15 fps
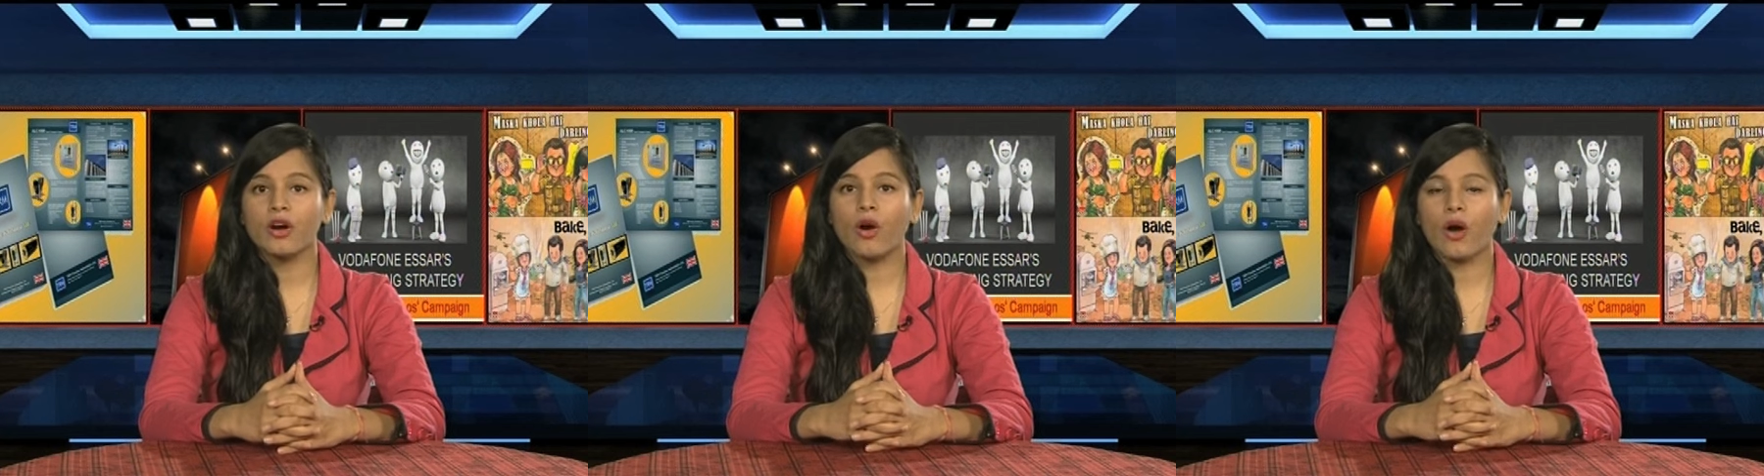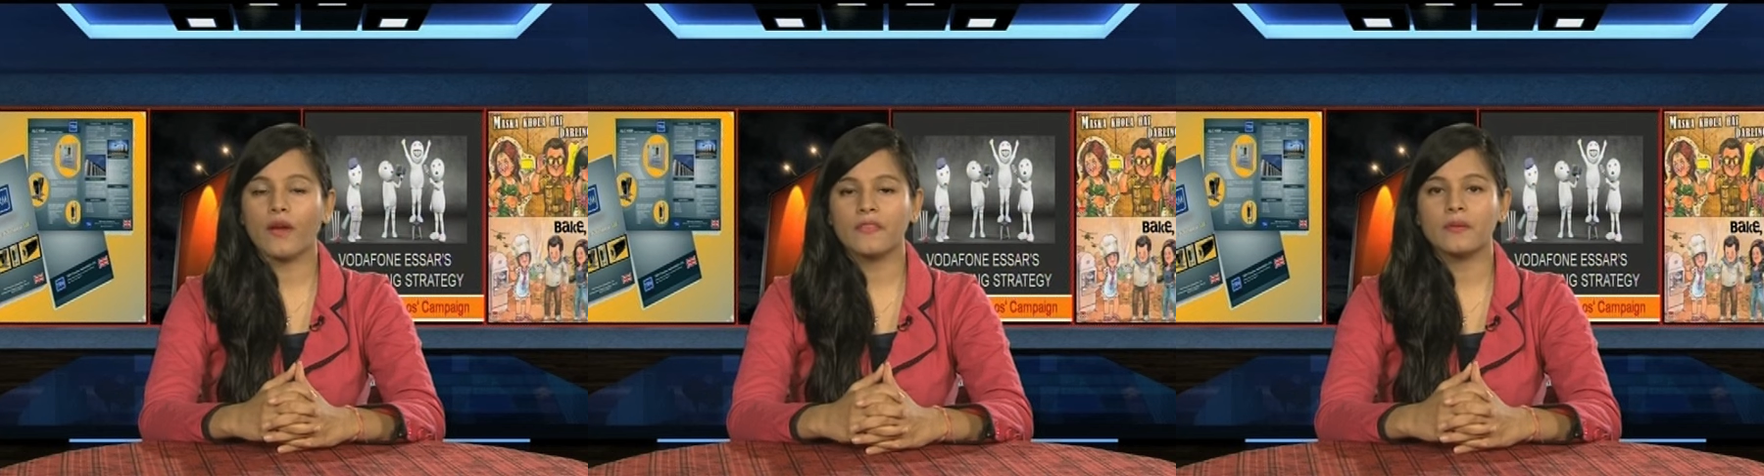
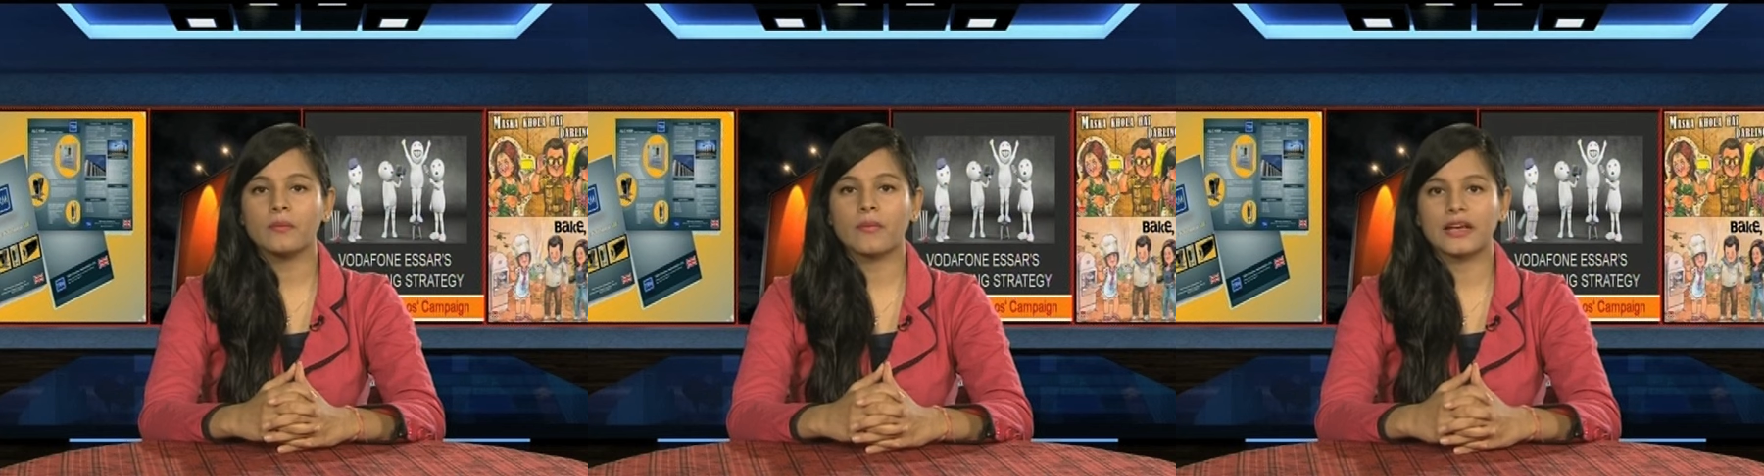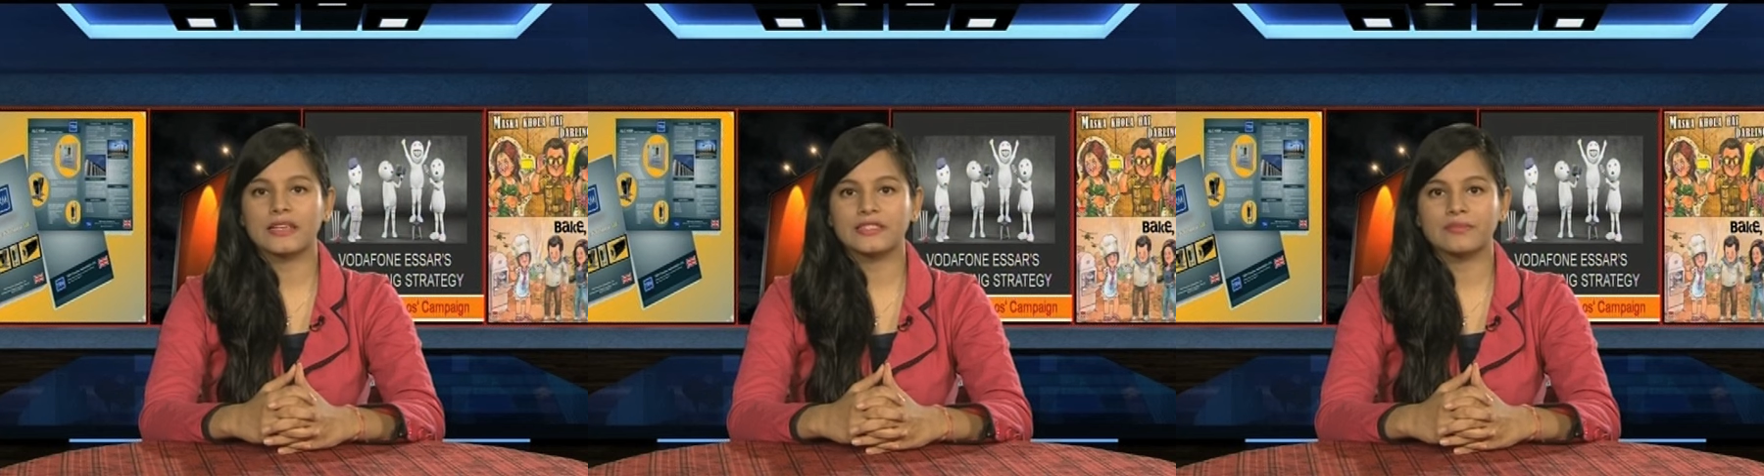on the
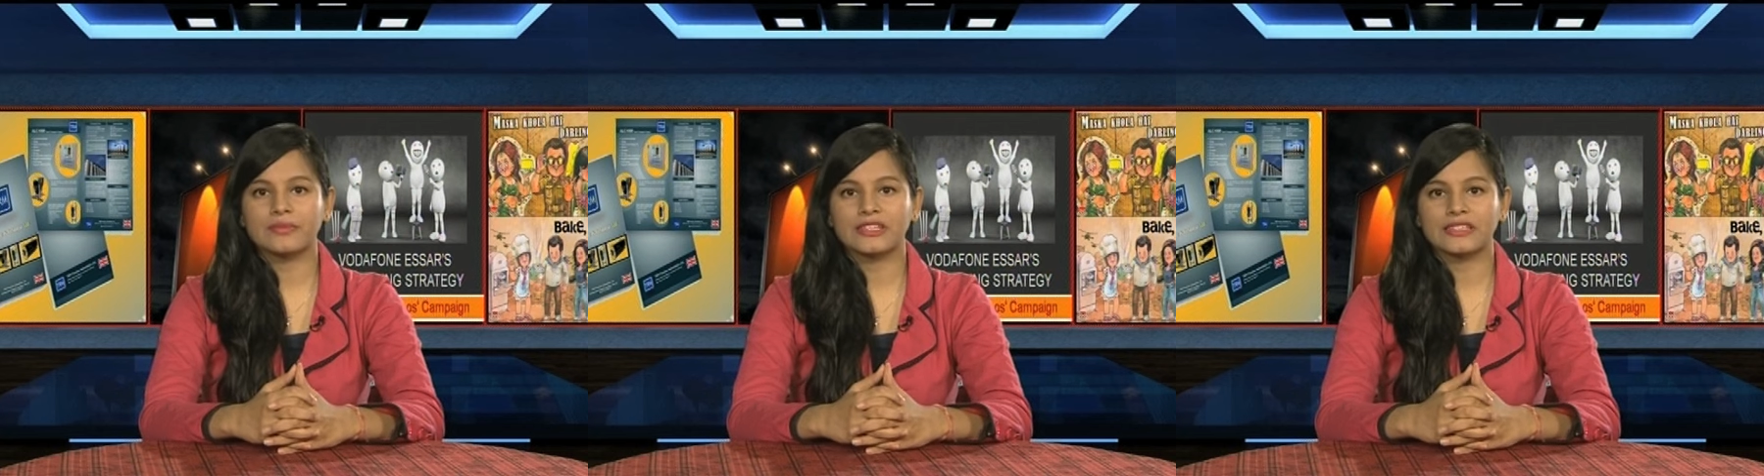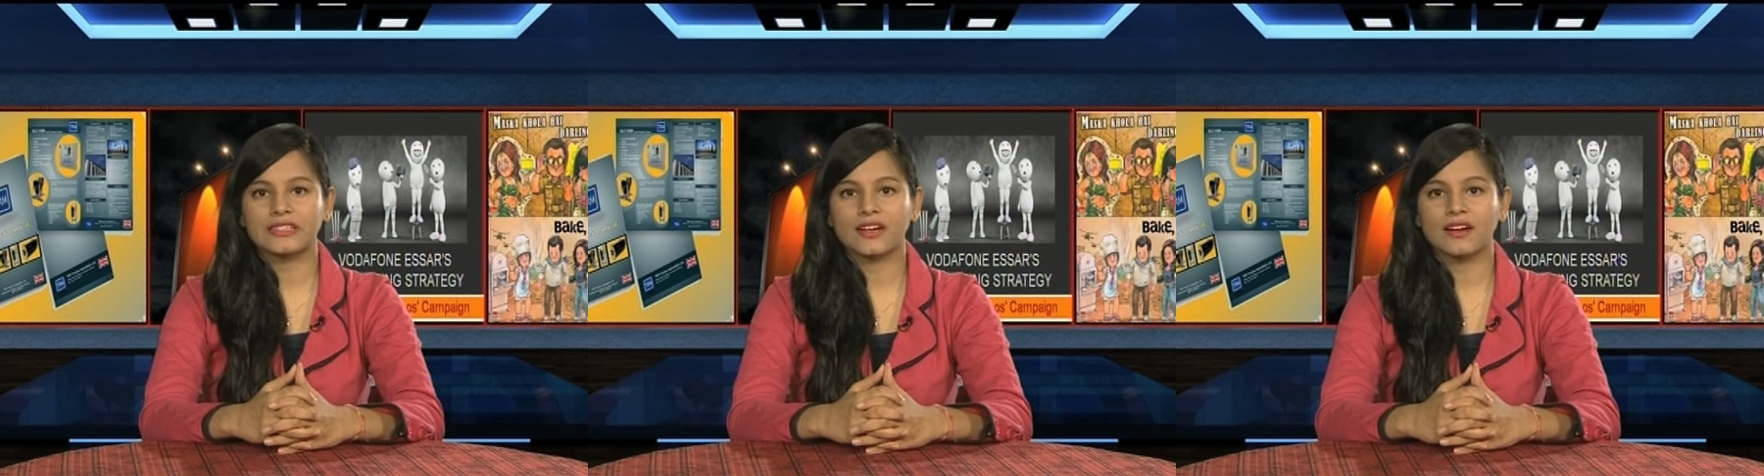mass
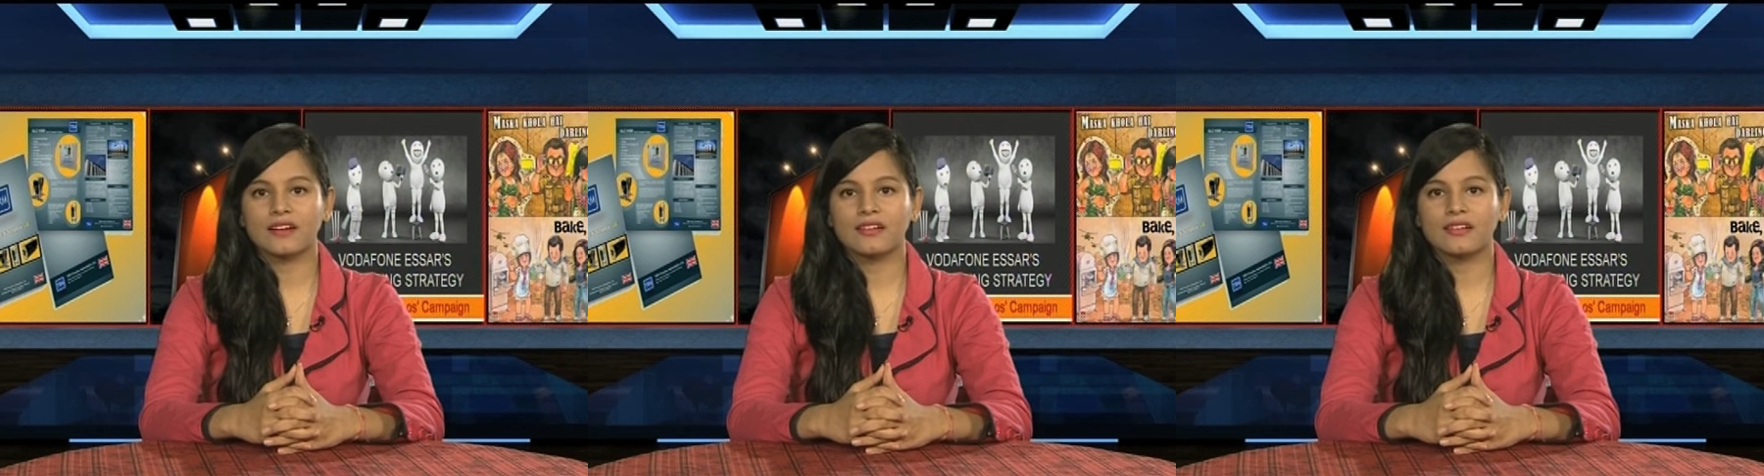media.